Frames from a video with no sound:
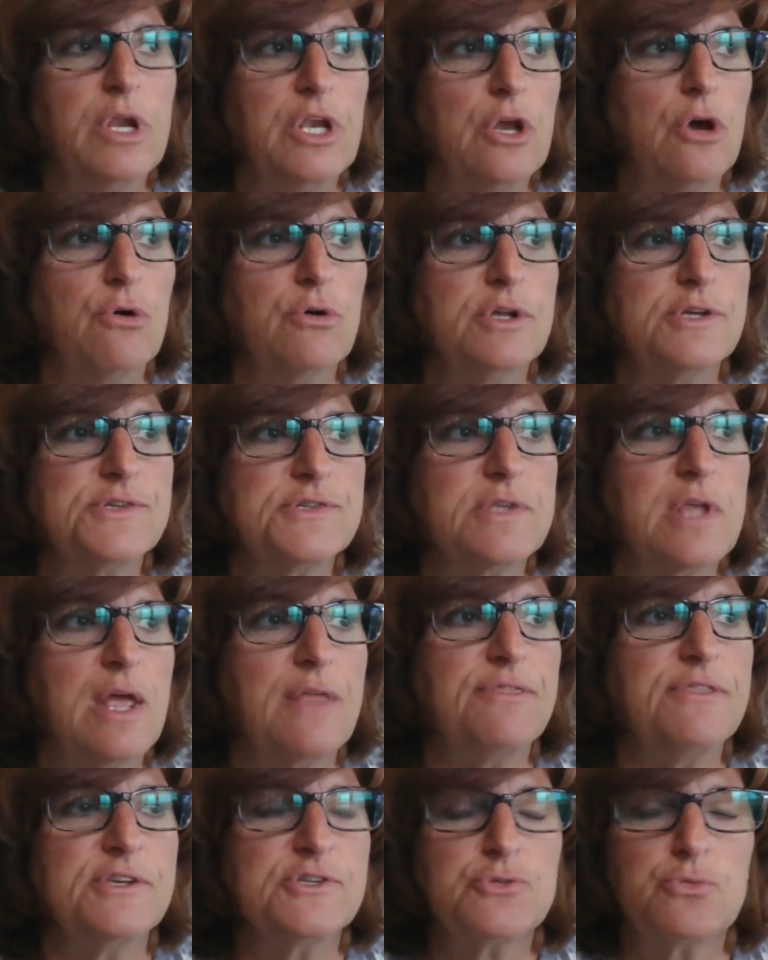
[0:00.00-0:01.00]
We noticed
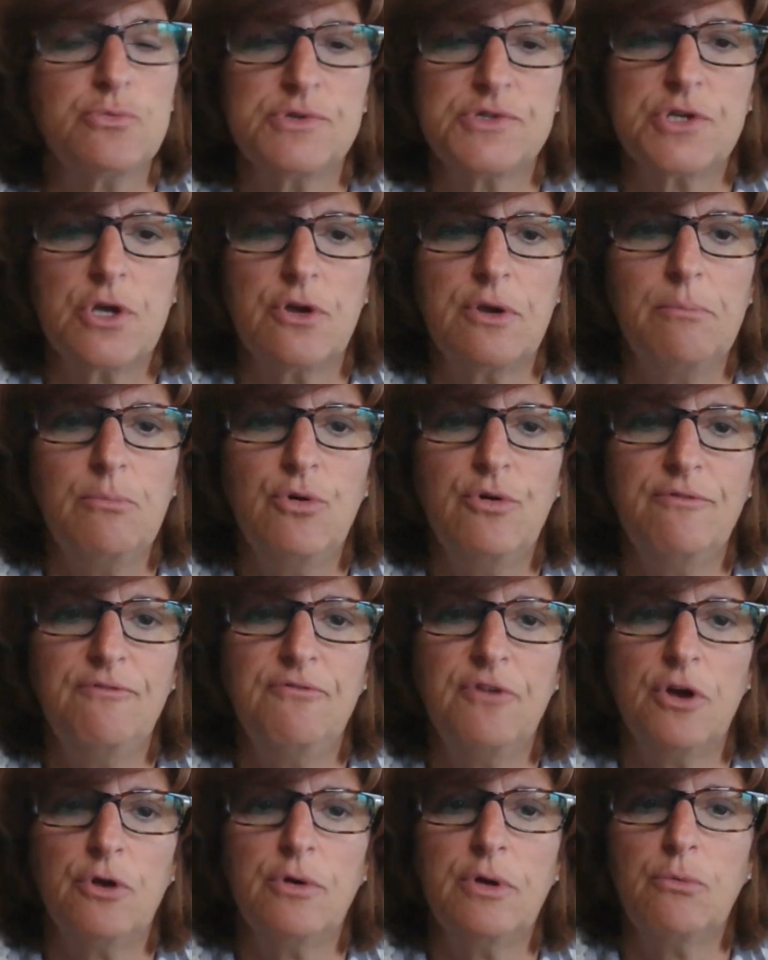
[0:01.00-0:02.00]
that this was going to move
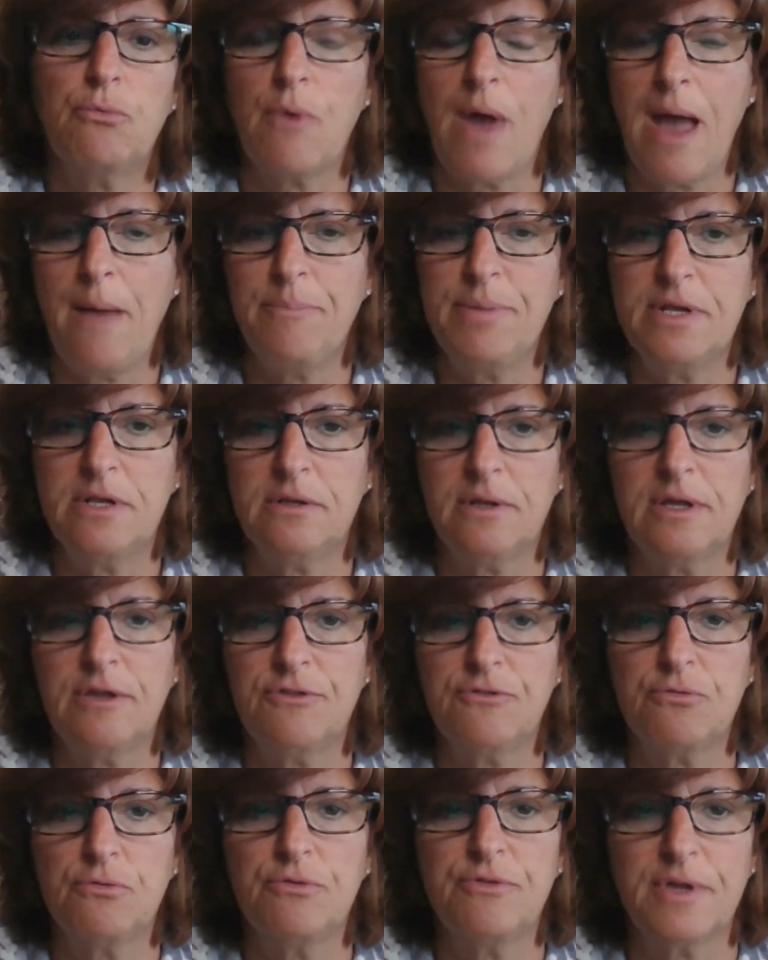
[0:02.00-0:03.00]
very
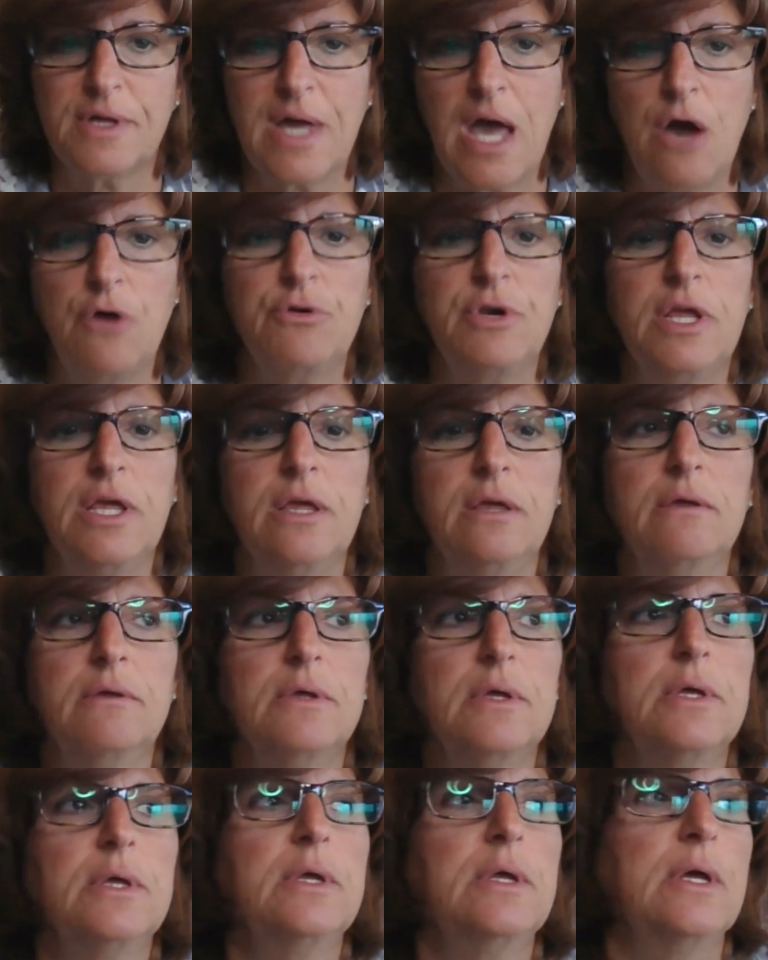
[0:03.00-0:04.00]
rapidly through the county
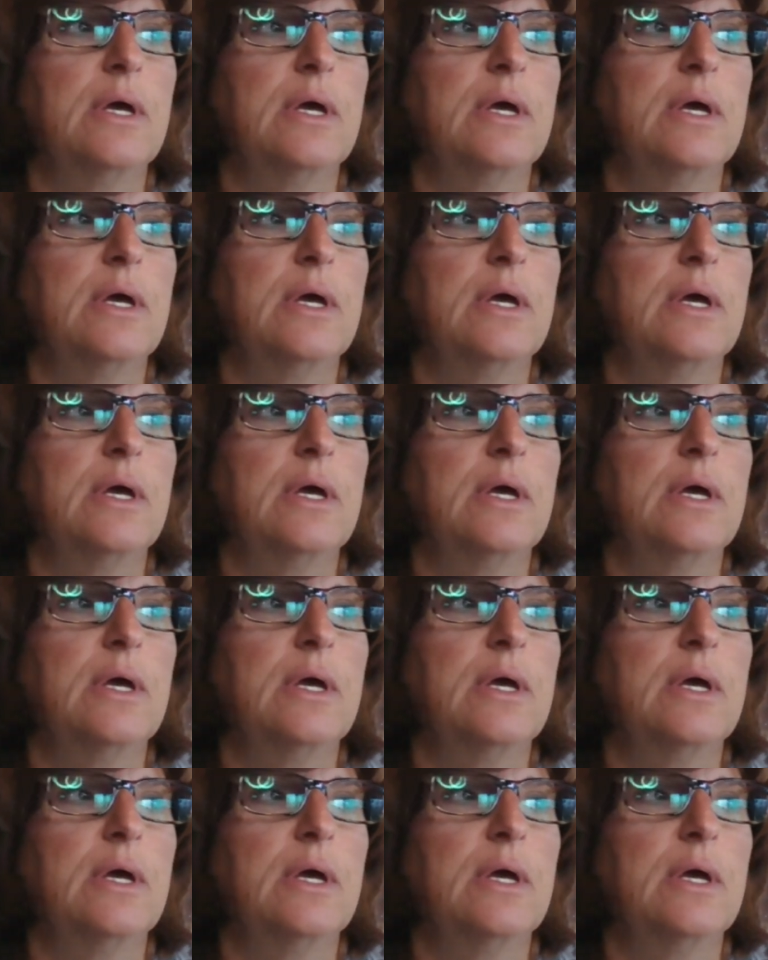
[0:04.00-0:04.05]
